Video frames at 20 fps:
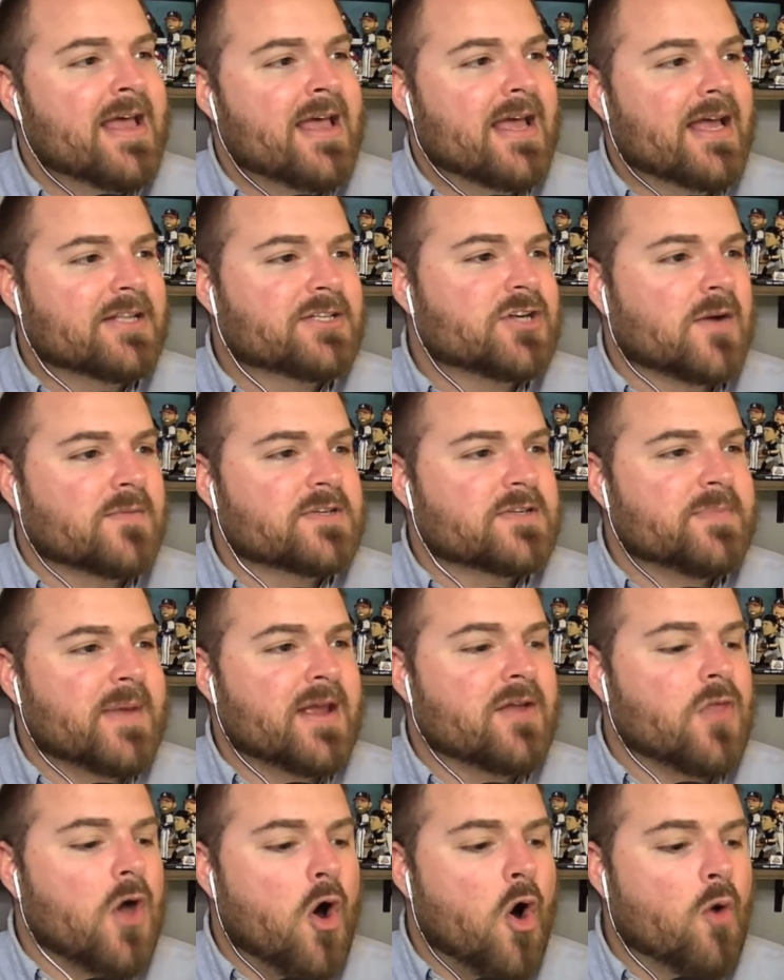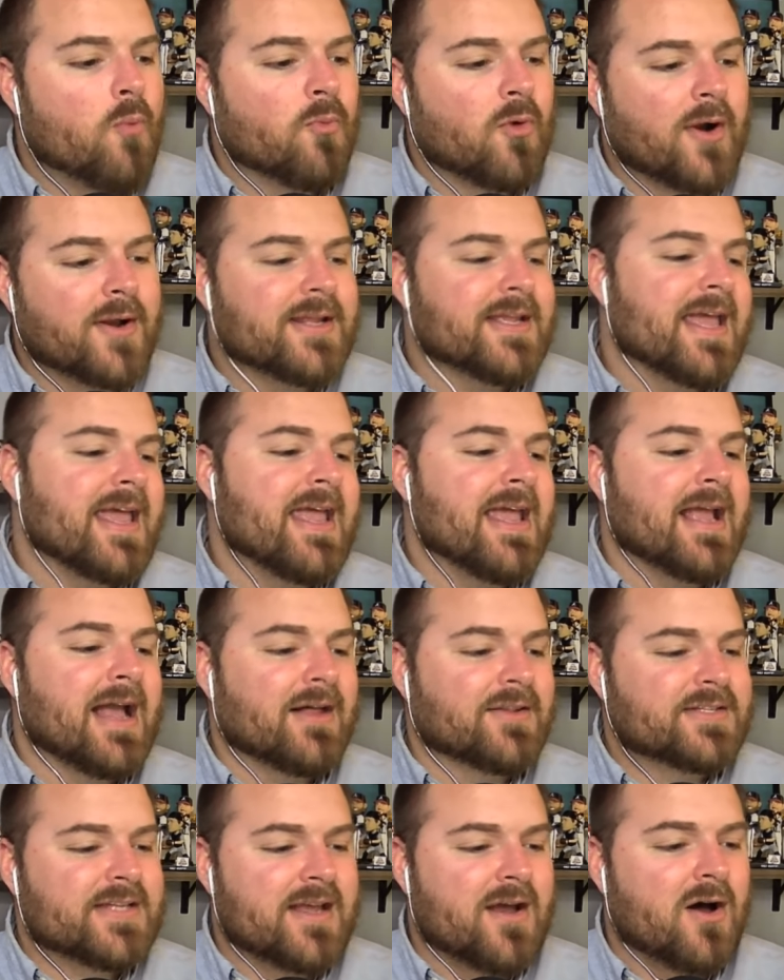in terms of being the home run king?
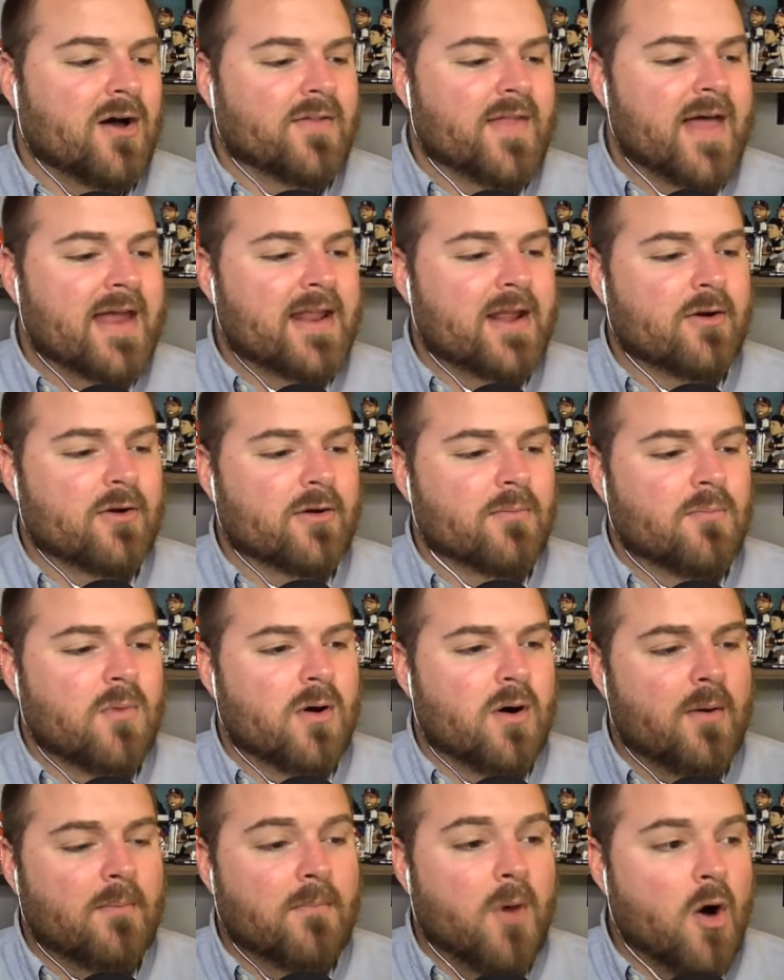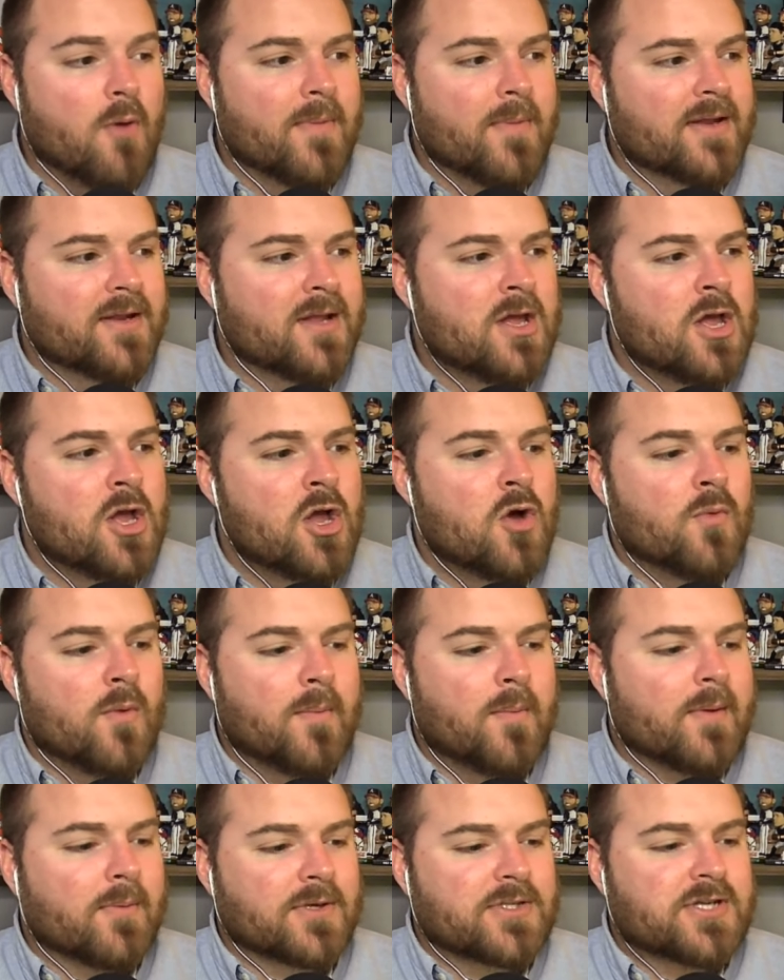I'll say all that here in a, a moment when
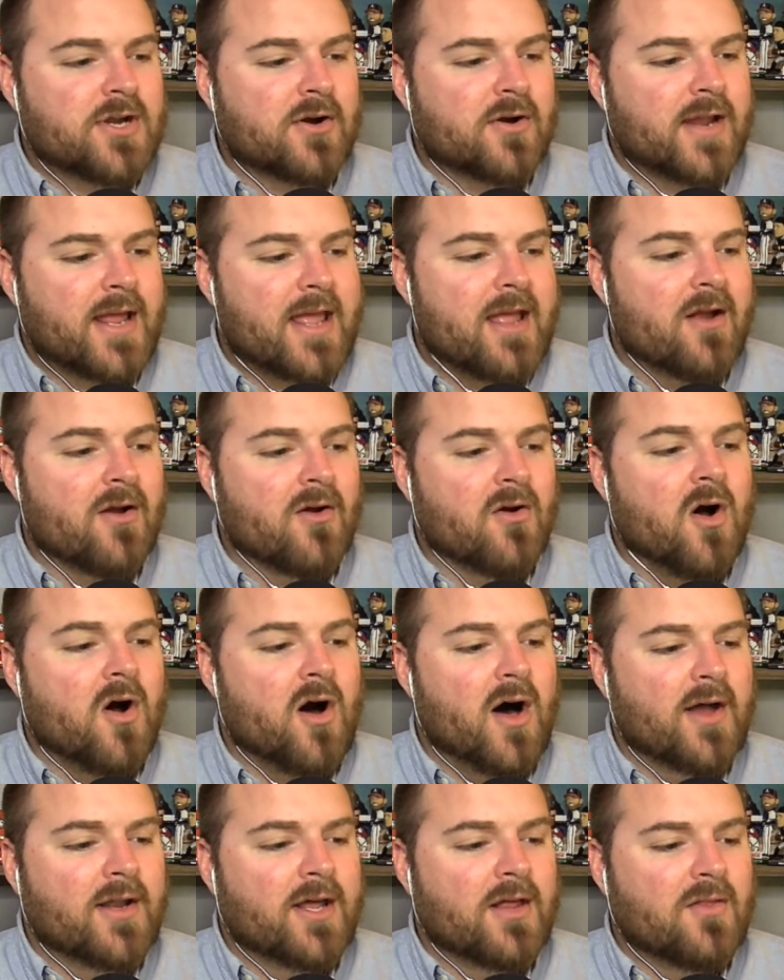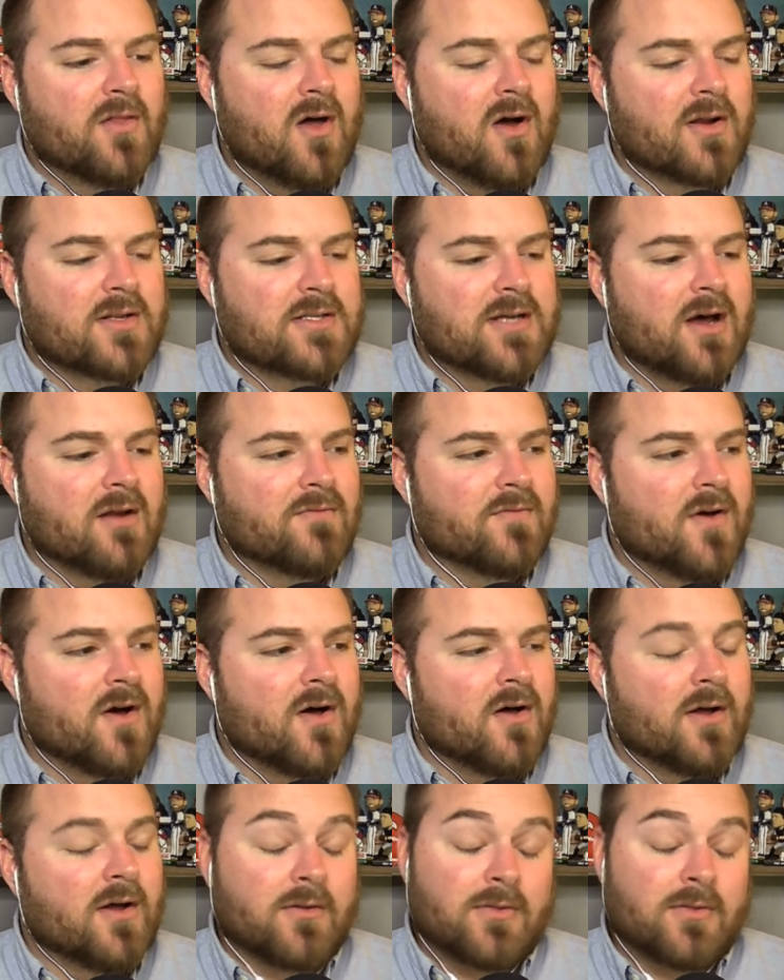we return here on Locked On Ball, uh,